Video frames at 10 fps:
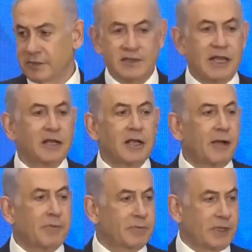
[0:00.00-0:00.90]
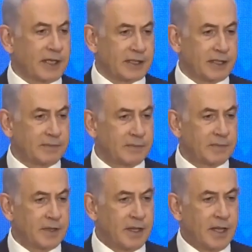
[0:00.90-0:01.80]
There's nothing comparable like that.
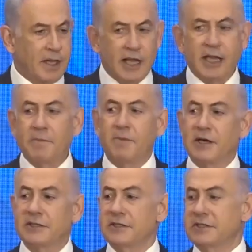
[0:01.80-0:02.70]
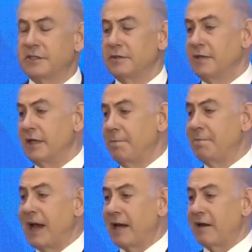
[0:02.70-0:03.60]
He compares this to the
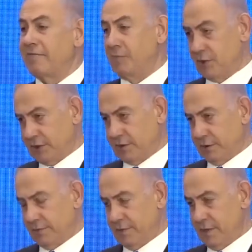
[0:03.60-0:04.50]
Battle of Mosul.